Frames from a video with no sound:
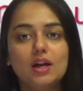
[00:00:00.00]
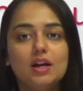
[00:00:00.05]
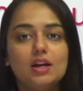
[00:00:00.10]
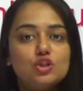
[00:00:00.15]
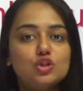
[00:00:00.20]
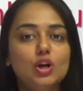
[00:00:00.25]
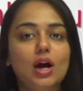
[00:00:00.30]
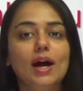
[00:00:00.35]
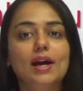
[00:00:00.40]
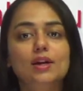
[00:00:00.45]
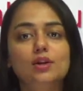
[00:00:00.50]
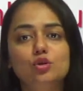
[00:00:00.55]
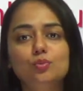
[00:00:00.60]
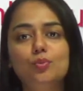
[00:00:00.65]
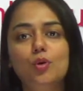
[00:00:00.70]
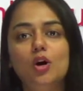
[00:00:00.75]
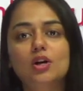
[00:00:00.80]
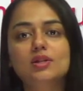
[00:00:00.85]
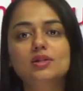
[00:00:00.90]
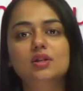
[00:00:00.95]
Try to
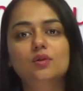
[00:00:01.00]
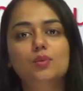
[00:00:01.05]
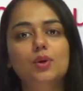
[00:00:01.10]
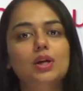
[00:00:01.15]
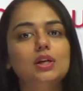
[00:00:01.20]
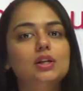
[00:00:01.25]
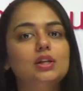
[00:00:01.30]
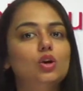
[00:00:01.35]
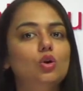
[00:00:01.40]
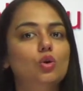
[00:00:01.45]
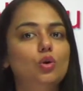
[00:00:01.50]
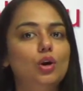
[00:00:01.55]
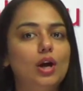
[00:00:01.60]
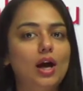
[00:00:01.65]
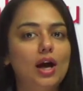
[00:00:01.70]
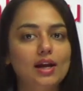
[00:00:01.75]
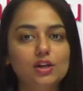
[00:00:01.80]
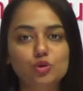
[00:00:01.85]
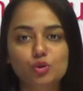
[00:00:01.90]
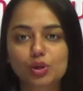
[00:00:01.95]
pause the video
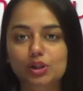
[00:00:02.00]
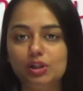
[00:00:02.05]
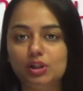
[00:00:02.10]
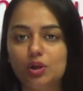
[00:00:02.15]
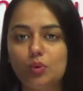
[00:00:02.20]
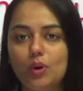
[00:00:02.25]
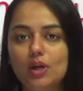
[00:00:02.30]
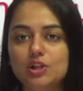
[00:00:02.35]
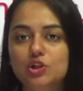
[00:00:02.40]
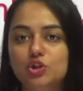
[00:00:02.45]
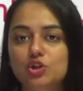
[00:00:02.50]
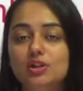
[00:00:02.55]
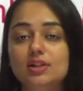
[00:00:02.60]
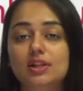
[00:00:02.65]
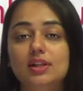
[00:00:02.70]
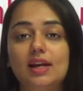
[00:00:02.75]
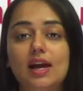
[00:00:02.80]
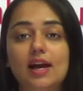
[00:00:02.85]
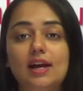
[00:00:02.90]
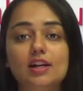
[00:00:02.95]
and read the questions
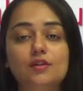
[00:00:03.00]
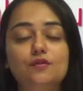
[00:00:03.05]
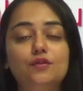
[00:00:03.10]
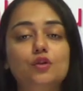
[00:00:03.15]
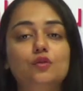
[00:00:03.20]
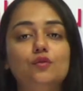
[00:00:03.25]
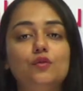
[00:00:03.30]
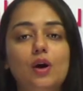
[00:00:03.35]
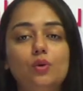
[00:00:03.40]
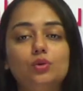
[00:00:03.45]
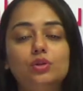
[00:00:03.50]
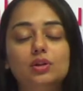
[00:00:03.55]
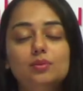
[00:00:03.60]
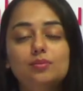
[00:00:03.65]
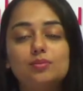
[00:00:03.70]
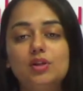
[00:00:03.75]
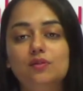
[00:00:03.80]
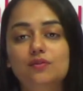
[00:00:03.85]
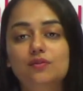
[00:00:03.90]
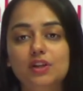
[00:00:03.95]
again if you found them
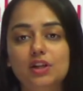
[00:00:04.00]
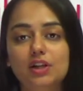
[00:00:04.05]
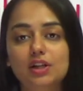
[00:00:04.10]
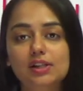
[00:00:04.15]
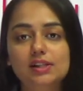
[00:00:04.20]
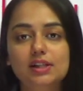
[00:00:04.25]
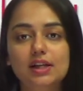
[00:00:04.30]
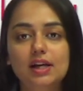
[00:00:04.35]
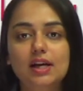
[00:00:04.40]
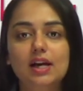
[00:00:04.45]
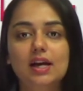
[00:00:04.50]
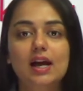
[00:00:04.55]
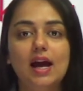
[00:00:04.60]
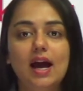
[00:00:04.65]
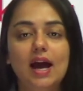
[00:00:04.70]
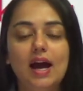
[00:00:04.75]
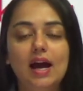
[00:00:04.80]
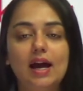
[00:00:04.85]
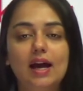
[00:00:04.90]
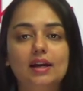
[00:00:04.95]
difficult.
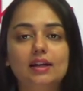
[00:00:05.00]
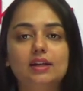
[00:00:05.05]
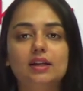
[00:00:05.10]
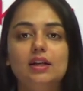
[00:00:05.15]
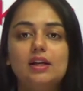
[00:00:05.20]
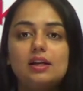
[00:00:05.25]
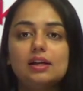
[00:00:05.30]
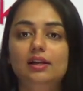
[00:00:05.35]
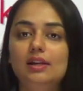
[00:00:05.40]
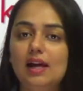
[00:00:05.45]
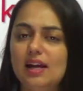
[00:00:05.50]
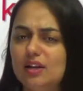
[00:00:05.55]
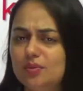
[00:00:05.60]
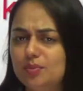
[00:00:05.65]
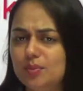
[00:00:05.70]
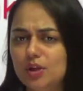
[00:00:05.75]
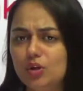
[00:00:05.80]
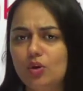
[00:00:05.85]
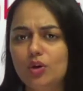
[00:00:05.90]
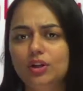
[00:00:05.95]
And let
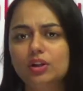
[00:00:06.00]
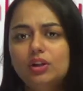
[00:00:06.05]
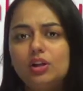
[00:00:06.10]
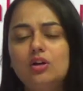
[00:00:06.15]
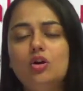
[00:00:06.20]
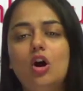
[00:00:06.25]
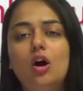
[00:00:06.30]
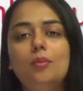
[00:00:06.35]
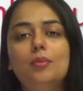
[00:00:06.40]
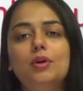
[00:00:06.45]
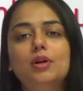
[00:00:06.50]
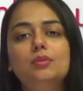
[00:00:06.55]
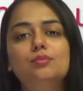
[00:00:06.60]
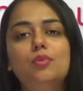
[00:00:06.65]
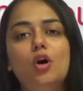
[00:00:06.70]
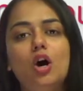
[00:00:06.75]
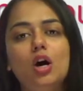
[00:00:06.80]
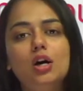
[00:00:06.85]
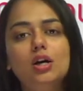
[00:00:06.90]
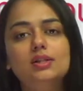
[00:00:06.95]
me know in the comment
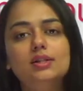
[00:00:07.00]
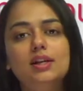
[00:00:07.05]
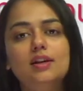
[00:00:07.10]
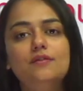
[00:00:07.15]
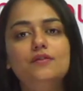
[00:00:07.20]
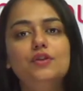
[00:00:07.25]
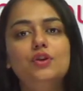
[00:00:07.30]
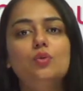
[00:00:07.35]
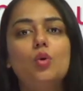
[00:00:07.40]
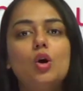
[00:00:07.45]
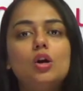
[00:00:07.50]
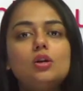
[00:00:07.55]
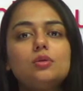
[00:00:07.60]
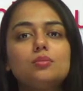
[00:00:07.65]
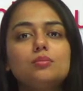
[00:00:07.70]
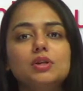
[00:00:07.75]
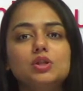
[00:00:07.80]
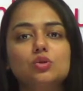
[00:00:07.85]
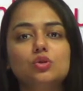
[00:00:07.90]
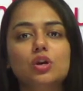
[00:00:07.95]
box if you want
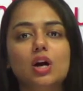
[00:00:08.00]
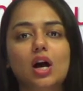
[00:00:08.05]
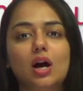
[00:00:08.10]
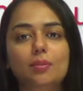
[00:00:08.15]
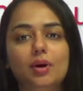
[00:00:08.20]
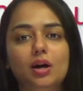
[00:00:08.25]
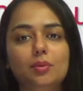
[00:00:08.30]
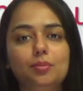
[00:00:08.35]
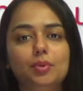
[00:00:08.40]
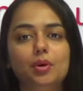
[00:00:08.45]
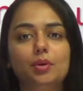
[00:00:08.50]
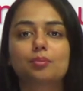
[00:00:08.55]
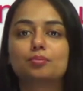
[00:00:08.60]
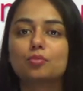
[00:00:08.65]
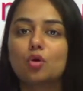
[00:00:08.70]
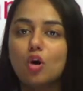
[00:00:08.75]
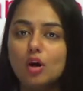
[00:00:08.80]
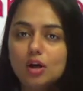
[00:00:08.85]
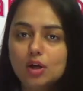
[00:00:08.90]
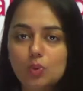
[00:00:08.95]
me to come up
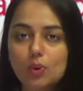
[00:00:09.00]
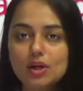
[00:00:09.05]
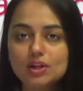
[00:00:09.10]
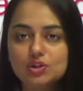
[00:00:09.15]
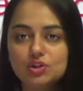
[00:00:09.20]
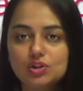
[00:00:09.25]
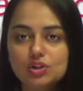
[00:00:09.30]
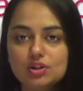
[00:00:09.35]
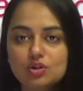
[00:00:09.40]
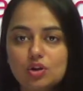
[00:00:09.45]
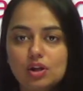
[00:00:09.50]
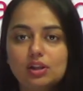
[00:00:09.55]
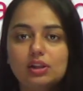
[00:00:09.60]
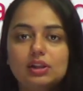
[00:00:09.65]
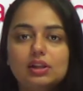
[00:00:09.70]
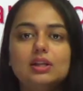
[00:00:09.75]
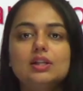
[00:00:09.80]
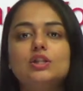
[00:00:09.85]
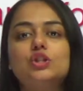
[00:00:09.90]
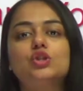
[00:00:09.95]
more questions on
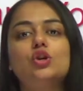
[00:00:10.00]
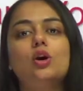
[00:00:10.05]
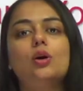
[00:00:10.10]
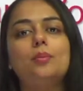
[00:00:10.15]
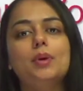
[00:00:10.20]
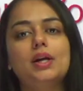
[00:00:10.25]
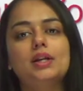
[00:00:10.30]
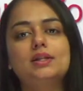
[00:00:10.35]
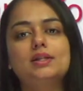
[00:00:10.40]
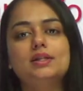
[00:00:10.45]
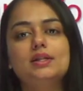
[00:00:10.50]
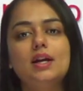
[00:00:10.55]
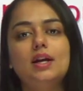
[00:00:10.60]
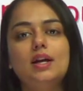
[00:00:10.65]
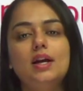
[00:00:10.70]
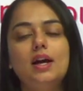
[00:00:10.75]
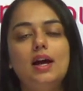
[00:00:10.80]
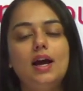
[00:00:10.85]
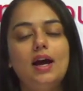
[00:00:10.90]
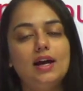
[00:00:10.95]
these topics.
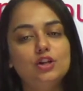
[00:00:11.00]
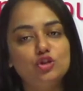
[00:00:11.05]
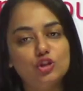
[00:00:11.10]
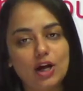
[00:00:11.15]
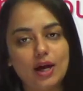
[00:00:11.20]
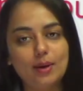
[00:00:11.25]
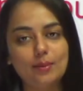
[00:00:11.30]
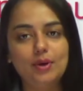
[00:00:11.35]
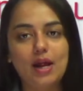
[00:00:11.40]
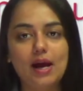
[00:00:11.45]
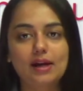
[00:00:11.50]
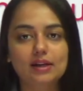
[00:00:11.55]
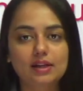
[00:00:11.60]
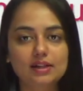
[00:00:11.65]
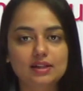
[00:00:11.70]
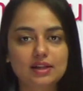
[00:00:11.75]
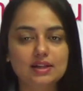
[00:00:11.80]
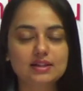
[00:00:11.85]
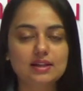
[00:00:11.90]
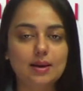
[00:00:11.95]
And try
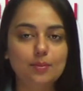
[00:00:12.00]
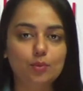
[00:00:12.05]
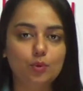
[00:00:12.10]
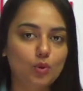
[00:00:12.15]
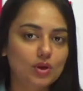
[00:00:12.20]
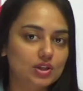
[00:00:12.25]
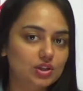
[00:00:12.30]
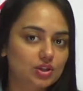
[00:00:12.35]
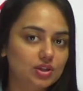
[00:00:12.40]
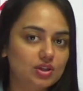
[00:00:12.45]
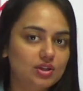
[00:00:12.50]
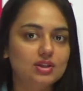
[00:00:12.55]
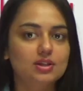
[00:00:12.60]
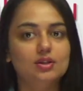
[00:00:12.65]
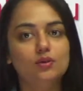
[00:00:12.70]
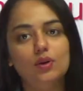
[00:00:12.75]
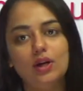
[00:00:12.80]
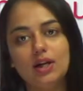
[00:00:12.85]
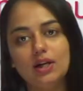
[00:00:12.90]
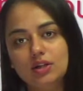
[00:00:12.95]
practicing some questions
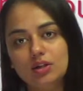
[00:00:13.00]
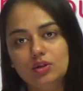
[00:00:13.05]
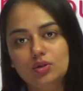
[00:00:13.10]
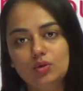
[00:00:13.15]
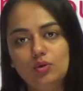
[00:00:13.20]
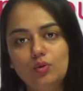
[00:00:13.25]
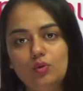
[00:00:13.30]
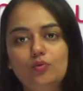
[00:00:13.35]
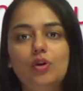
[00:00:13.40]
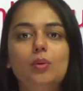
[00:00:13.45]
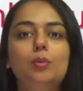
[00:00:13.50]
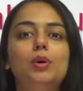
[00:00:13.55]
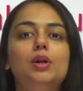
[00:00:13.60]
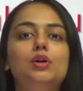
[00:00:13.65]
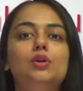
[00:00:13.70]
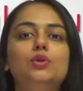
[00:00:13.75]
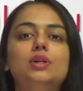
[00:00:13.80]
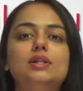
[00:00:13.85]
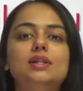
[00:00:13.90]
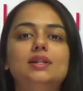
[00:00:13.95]
related to verbal
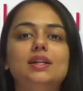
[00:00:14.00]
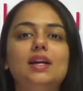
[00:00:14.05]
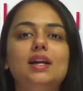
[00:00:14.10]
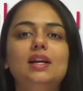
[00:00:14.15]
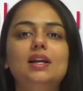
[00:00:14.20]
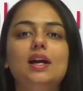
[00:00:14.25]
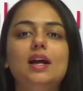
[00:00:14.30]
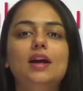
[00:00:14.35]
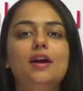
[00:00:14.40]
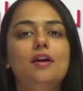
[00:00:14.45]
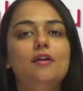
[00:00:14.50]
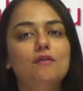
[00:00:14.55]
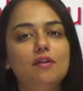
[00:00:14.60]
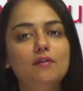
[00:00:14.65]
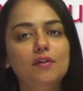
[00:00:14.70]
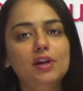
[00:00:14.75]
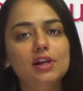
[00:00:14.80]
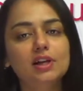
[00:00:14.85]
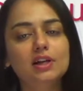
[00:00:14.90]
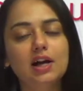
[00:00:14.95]
reasoning. We
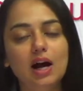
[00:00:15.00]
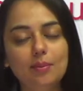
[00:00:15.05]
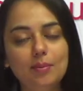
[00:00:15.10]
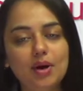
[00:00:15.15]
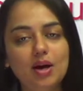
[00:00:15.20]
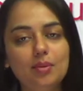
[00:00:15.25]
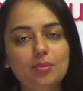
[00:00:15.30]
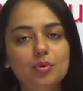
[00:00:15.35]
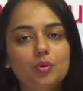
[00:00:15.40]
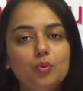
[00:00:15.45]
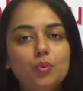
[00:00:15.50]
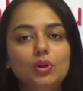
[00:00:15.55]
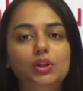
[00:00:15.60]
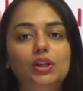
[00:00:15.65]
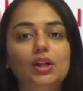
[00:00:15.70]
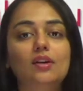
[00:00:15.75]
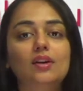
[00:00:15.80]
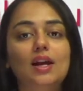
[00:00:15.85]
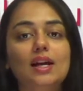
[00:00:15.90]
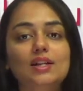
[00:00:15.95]
will come up with
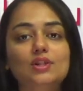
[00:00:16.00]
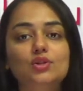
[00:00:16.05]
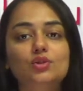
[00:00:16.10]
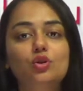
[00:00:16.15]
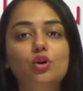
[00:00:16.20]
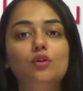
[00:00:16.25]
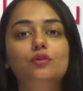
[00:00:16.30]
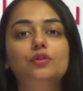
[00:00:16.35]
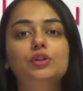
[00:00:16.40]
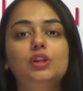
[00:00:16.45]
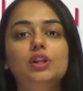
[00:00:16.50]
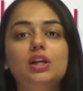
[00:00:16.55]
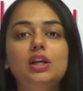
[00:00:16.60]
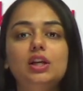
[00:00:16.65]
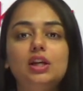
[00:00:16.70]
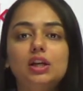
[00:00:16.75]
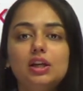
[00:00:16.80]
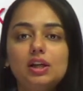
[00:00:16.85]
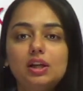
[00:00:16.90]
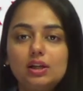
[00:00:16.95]
the rest of
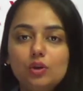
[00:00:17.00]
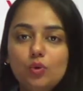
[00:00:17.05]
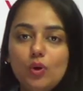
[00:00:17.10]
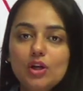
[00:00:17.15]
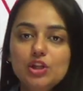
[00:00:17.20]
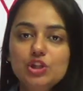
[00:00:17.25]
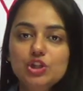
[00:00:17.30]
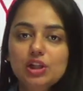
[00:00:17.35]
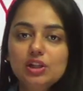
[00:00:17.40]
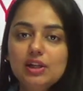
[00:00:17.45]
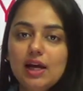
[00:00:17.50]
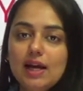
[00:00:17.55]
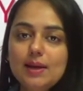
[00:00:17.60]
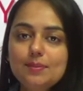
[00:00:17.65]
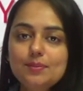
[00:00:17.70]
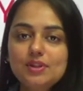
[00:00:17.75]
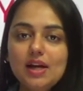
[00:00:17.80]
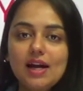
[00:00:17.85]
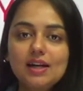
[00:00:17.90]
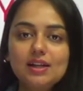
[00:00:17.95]
the question
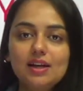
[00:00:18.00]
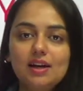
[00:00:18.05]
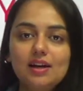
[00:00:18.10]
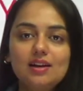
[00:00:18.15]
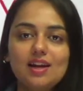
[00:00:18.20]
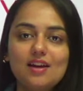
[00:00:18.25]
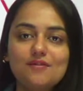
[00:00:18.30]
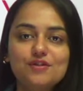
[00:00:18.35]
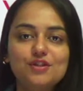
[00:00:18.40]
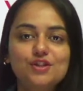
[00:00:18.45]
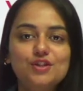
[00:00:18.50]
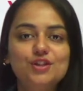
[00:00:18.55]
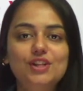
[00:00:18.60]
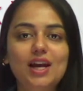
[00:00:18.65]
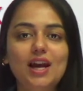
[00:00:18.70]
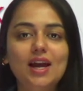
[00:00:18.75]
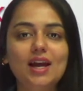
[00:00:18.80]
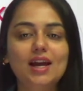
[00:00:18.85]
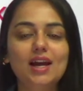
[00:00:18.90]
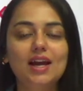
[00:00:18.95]
types that are left
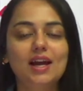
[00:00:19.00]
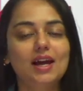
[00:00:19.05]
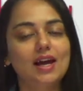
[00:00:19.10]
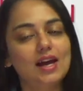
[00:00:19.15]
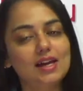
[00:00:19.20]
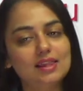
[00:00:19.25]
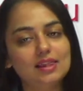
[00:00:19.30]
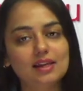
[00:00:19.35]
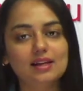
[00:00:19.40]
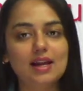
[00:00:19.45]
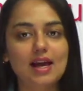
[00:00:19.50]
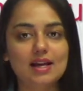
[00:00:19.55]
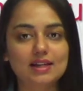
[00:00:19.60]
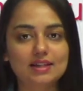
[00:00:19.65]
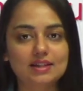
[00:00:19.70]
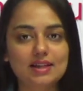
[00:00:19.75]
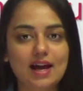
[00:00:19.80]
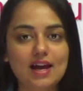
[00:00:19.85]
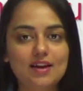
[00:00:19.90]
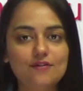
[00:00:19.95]
today in the next
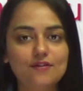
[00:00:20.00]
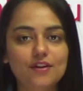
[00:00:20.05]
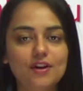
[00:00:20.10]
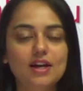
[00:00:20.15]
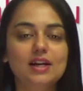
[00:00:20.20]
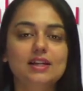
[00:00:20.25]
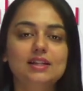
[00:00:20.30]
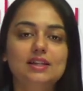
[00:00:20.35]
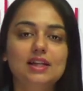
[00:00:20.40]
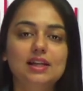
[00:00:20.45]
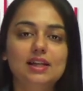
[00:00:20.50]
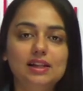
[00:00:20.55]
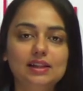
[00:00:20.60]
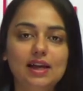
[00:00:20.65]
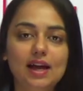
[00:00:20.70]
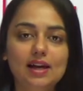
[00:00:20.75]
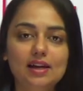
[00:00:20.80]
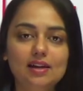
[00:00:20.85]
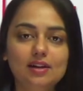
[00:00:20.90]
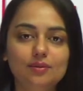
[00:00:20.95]
live. Till
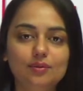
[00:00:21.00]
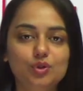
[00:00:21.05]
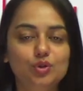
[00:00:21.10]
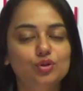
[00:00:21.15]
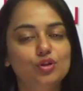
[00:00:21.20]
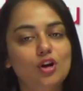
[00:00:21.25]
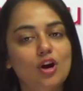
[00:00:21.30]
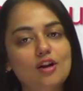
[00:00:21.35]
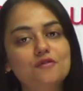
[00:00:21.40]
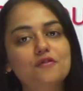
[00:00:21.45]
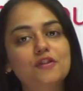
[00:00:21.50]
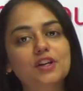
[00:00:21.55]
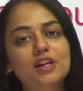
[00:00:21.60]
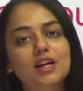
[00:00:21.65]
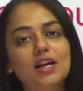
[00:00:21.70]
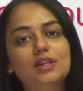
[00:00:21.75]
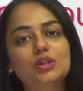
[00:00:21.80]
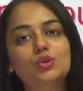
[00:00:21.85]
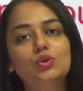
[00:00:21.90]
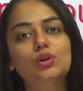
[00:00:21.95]
then, do not
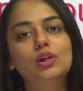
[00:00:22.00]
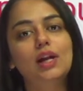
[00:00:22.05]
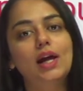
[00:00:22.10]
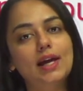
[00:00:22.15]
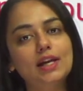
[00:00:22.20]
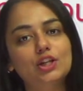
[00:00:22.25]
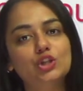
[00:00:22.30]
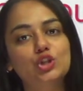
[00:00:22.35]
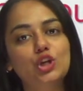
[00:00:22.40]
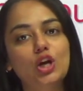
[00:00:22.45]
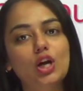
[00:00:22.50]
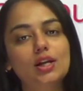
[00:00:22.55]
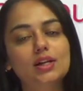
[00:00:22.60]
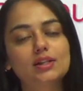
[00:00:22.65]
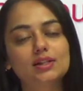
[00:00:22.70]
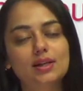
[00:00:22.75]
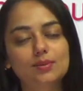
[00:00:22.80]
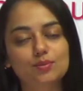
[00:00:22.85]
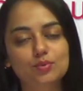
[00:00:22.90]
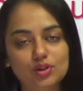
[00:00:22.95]
forget to like, share and
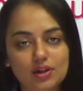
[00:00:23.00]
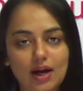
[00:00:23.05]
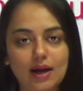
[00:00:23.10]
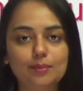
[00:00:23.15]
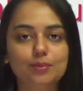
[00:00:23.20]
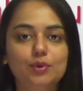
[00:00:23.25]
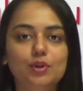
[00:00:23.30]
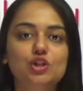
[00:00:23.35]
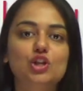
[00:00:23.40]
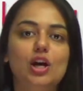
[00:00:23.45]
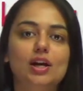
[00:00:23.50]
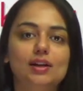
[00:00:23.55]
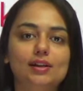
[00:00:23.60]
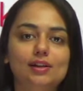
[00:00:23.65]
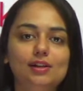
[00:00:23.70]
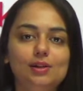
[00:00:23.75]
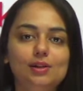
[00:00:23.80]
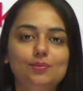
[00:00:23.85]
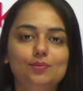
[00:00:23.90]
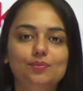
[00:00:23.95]
subscribe the
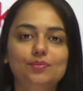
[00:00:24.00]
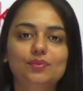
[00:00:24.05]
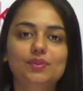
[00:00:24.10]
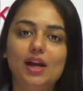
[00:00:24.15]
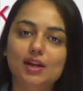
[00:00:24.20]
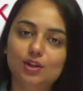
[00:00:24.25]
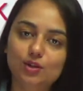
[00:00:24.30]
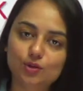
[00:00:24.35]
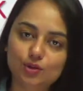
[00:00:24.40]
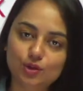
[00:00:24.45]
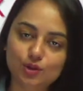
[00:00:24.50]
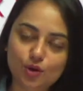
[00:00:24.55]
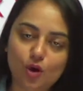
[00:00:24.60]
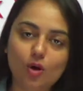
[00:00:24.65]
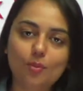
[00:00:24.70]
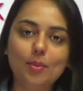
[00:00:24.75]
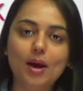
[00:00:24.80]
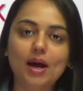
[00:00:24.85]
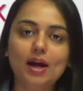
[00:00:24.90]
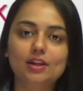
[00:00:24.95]
channel. Thank you so
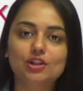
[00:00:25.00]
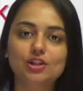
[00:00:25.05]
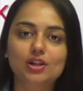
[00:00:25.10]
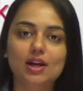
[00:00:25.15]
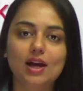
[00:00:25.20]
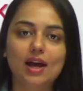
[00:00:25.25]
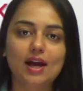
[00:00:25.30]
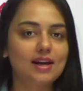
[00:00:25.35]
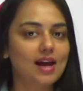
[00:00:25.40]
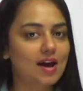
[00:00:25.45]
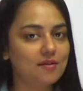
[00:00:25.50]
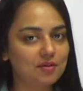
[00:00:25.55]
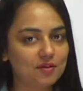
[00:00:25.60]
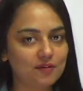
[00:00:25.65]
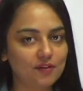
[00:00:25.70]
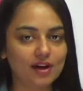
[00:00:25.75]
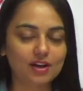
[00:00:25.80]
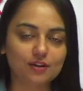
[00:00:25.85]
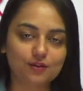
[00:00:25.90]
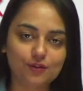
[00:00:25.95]
much and have a
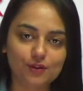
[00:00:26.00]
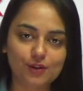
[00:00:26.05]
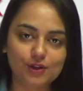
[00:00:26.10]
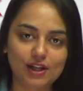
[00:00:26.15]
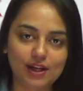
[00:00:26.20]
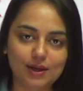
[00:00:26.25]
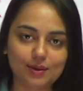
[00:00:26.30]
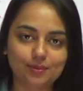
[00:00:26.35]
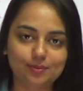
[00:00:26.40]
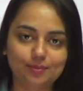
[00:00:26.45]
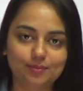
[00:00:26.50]
wonderful day.